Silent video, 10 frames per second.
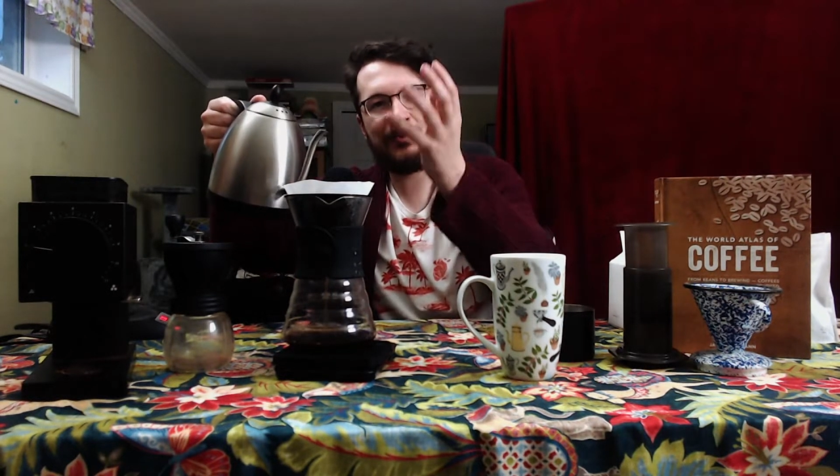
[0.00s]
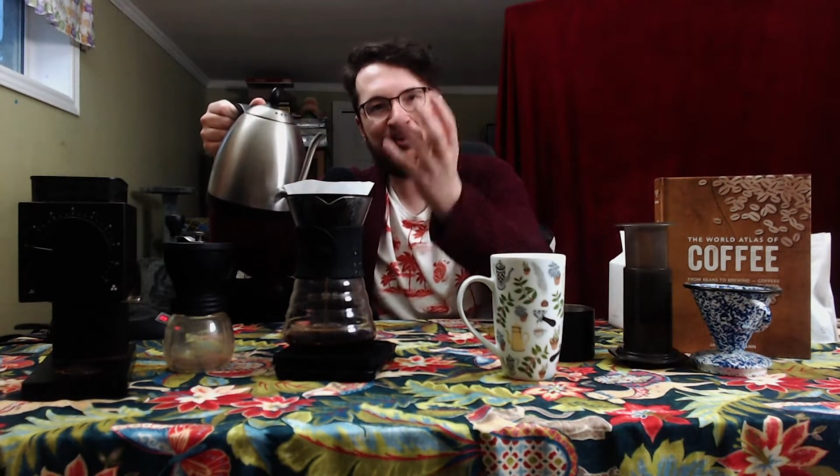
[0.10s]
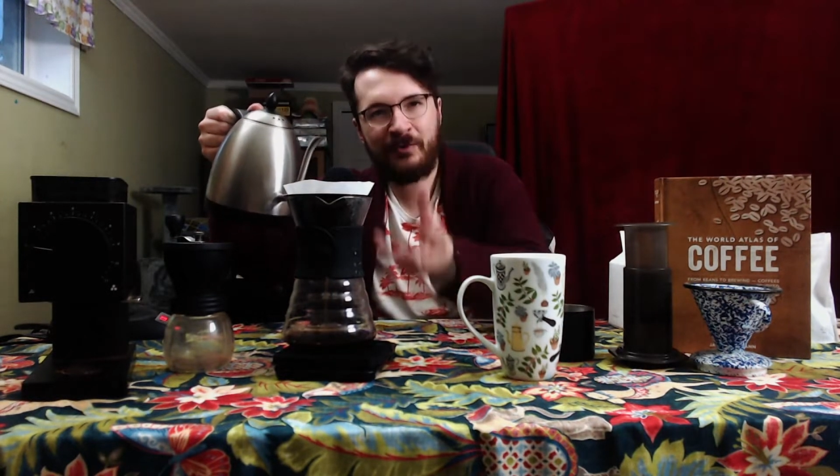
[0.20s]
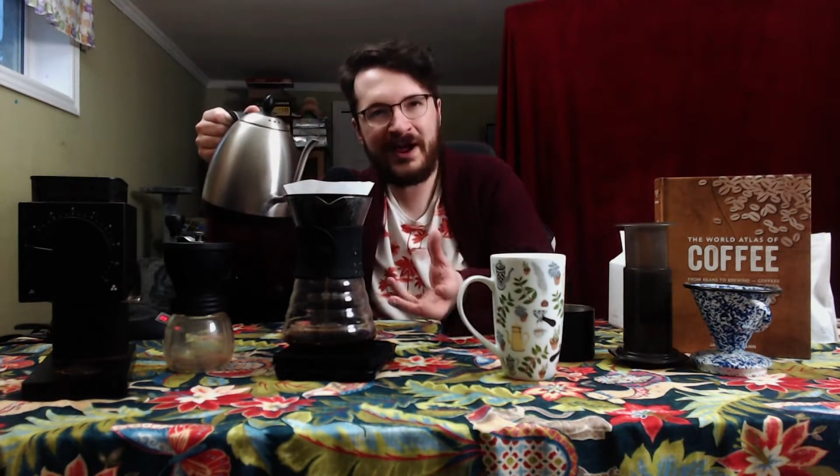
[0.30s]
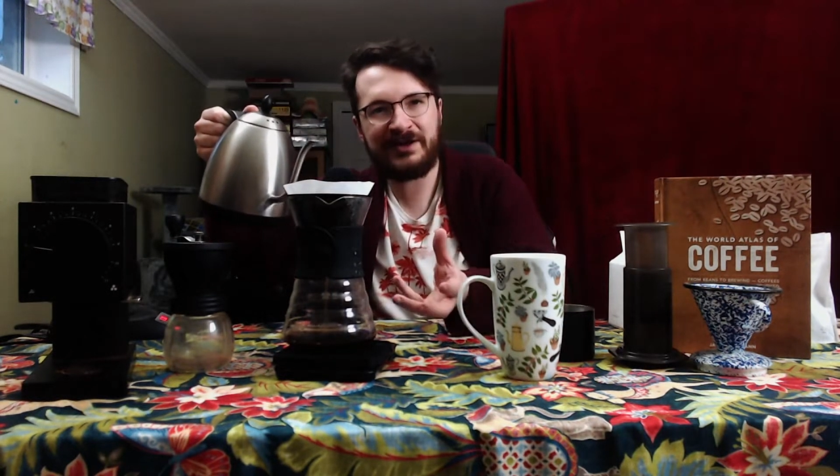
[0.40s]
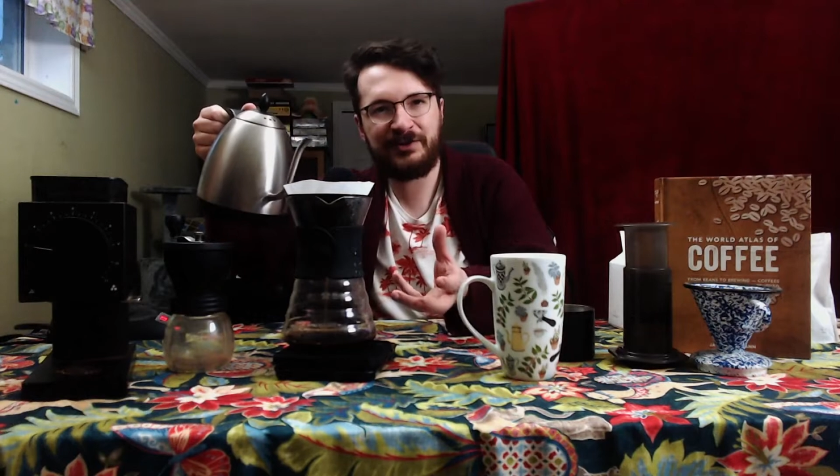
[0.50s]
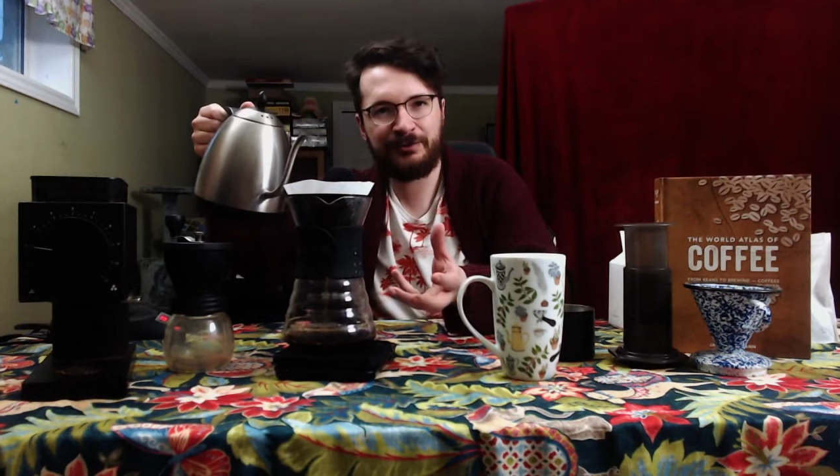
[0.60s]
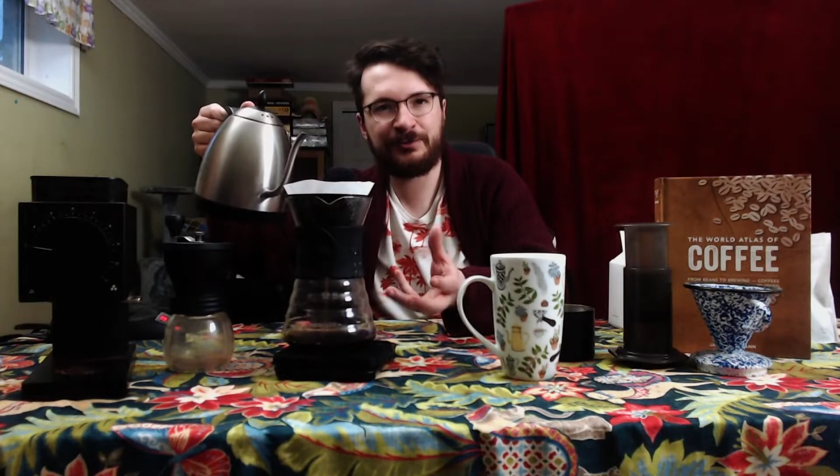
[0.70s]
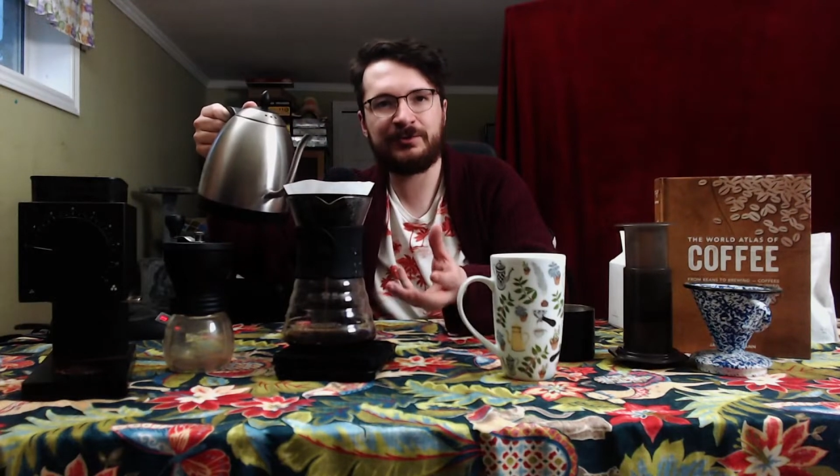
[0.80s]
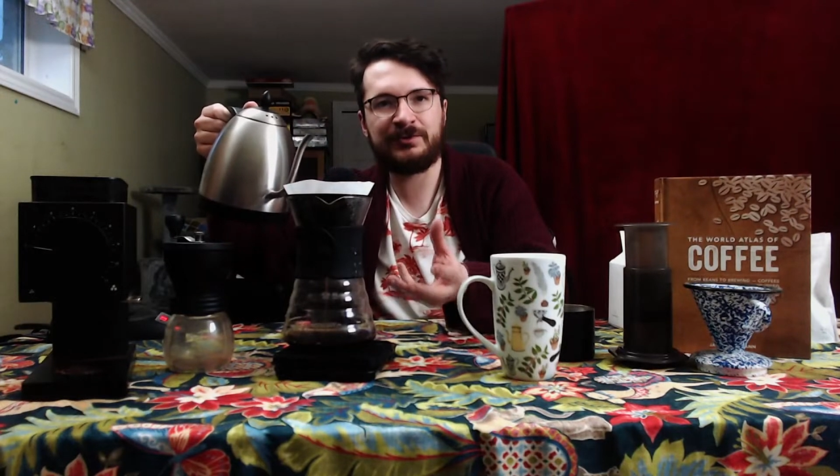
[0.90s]
right
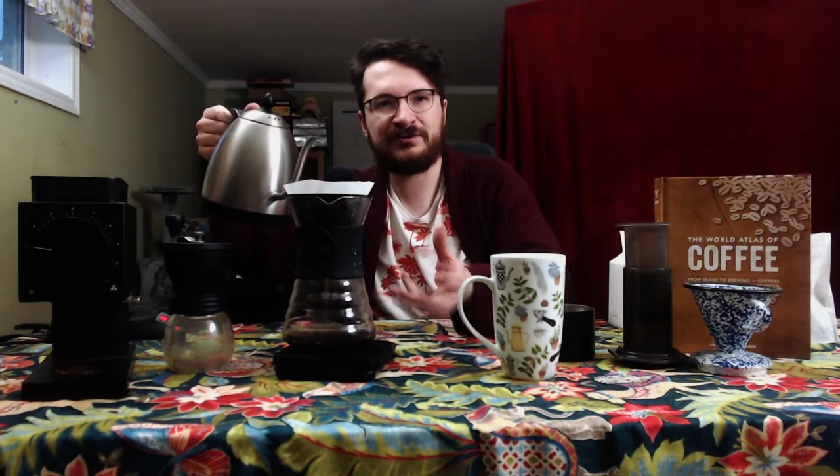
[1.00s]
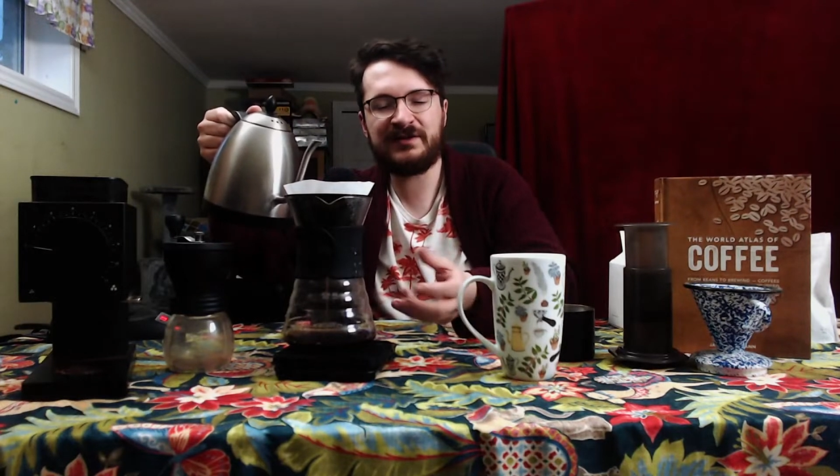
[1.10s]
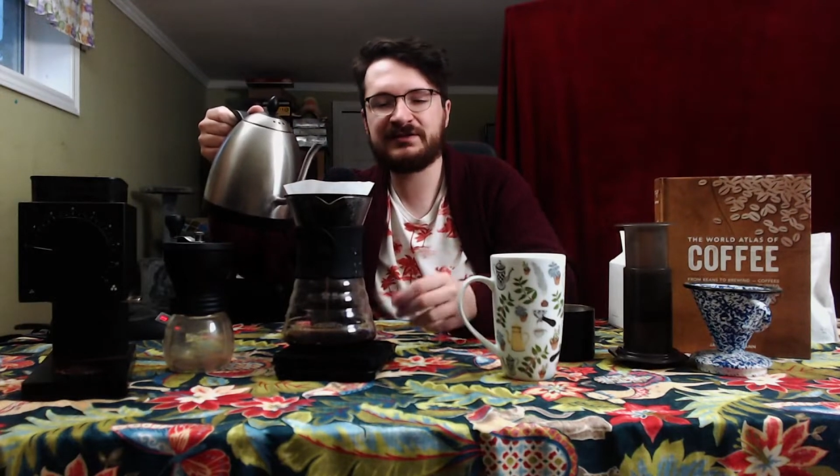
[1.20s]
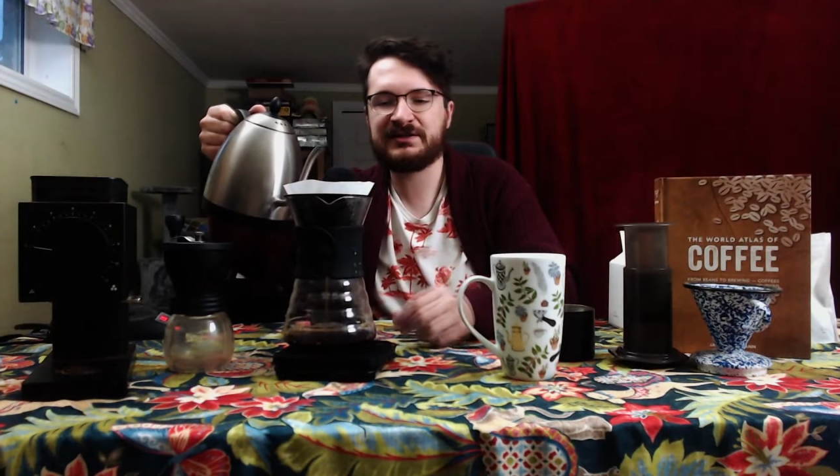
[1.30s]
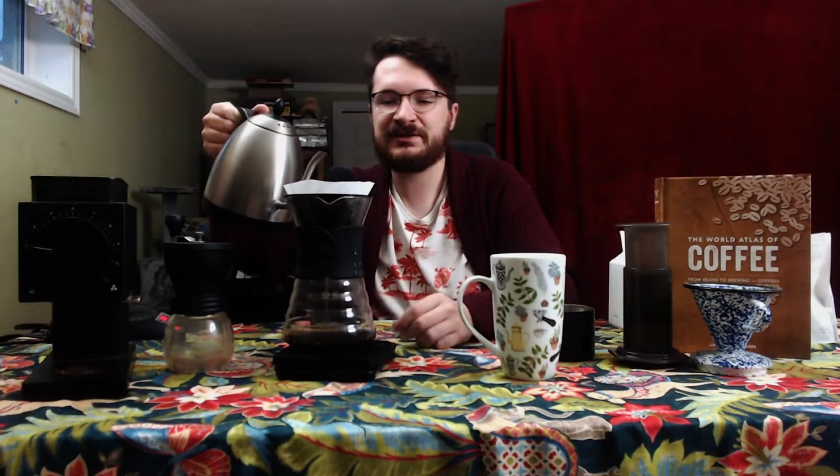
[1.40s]
through your filter.